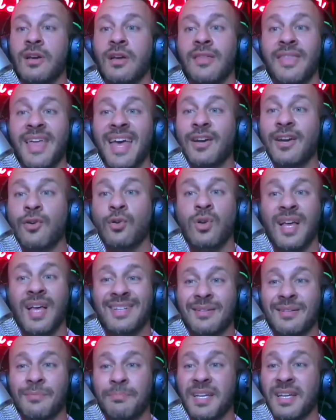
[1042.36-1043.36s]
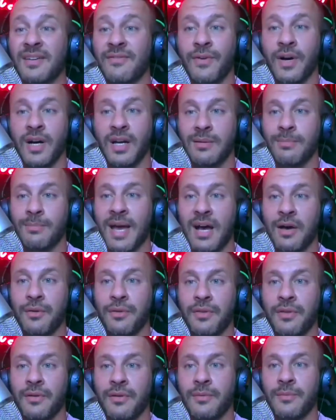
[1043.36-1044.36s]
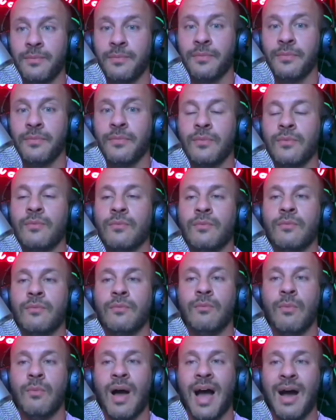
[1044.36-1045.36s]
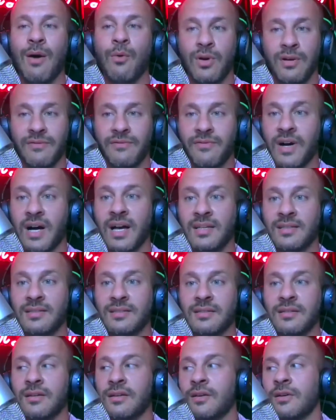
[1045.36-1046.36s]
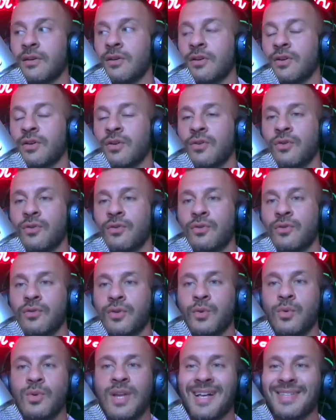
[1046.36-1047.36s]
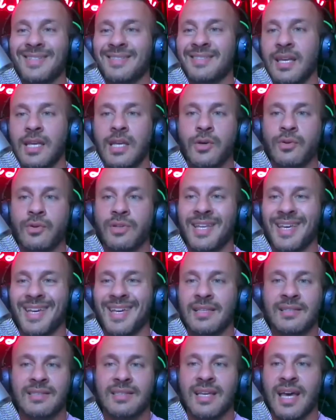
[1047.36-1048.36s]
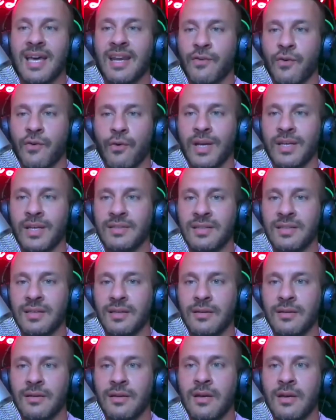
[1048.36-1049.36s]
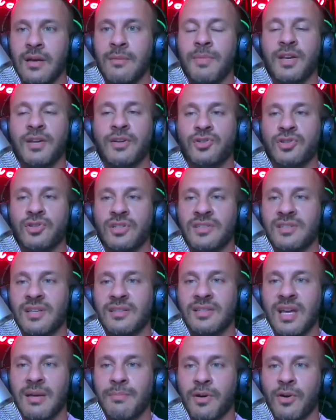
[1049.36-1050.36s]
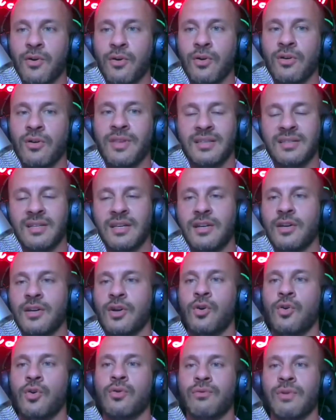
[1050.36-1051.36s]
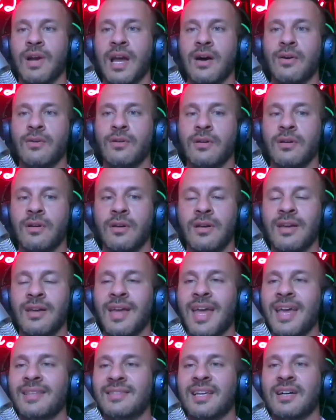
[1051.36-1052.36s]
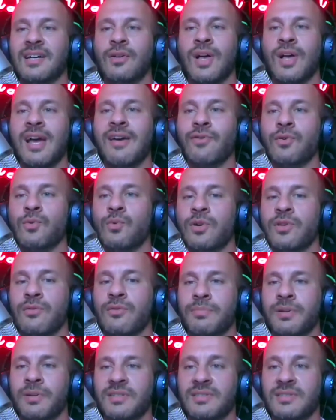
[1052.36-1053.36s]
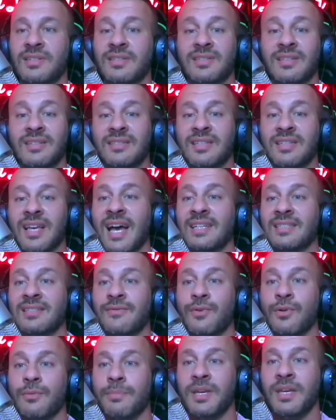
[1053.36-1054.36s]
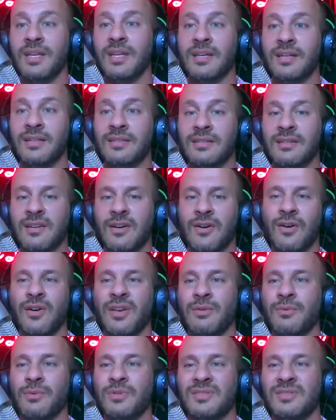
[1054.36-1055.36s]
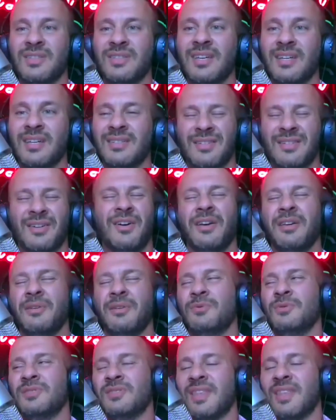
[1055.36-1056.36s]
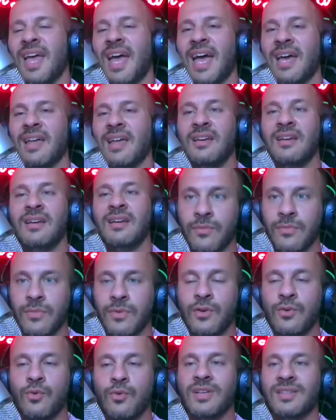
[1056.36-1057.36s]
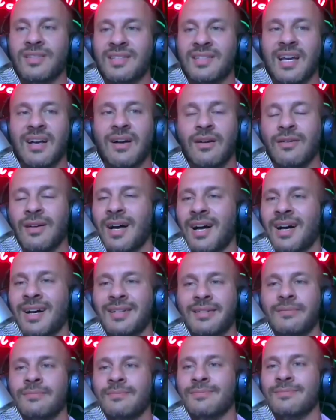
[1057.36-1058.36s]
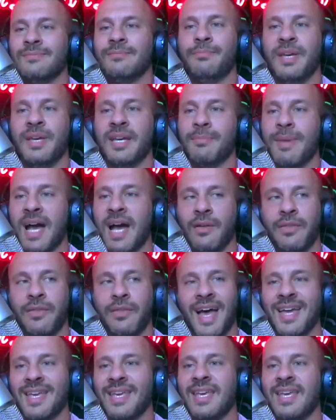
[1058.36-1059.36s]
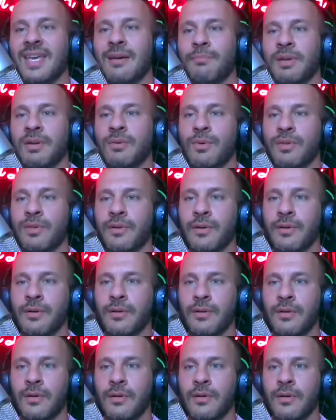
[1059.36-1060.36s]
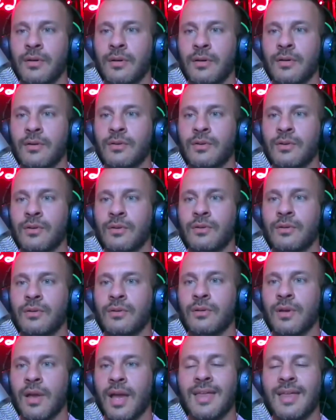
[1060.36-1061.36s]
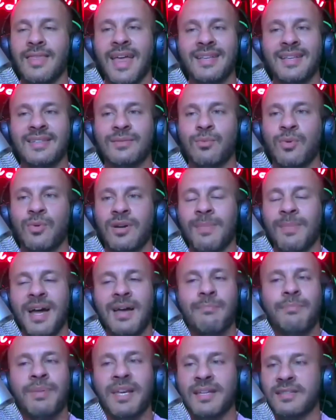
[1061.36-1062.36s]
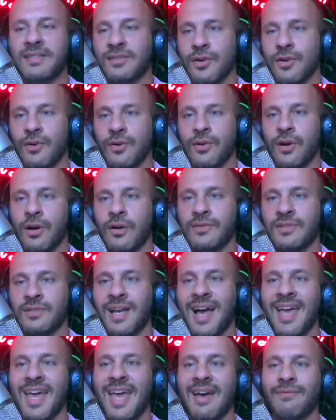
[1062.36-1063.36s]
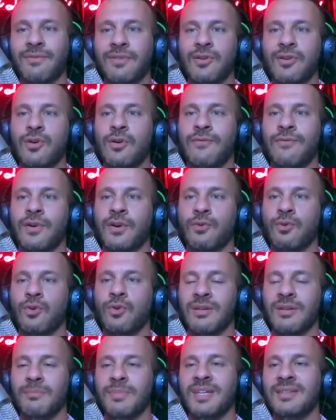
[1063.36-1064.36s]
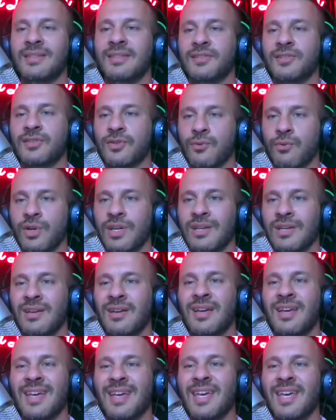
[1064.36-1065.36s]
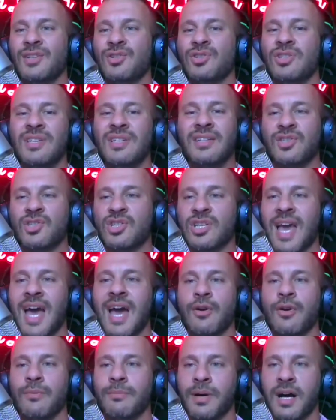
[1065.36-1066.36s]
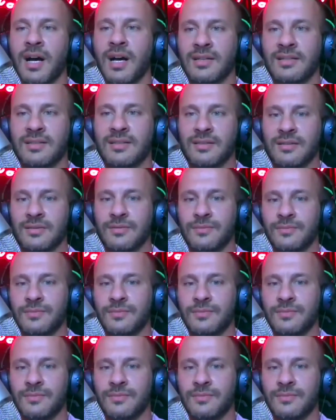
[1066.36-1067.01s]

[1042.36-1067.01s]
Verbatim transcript: That girl has a big fucking mouth. I would advise do not stick your dick inside of crazy because she's the type of girl that's going to go around and tell everyone your business, the size of your penis. Oh, he was this. Oh, he was that. You could tell, ah, uh, big mouth. I can't be with her. And that's one of my biggest turnoffs. I have to know if a girl can be discreet. Is she a chatterbox?